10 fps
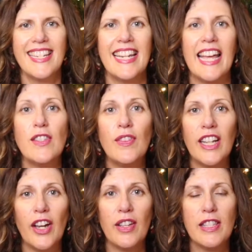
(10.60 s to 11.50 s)
Today's
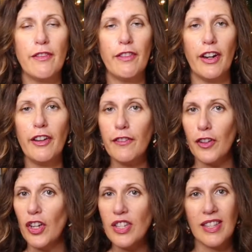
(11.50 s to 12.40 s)
video is the very
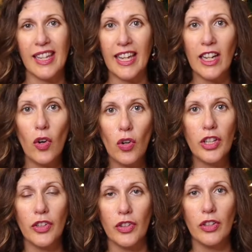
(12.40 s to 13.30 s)
first, the
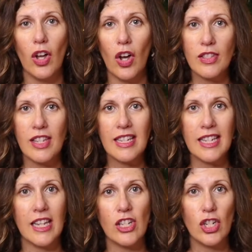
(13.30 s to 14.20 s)
inaugural Aussie
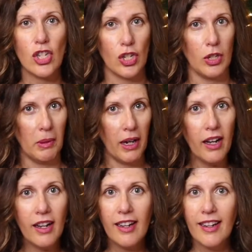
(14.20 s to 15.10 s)
Teacher Tuber
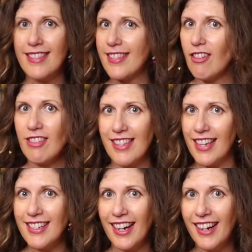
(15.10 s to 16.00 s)
Secret
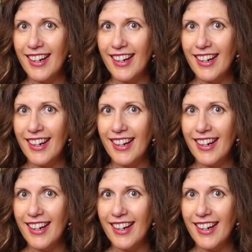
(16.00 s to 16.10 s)
Santa.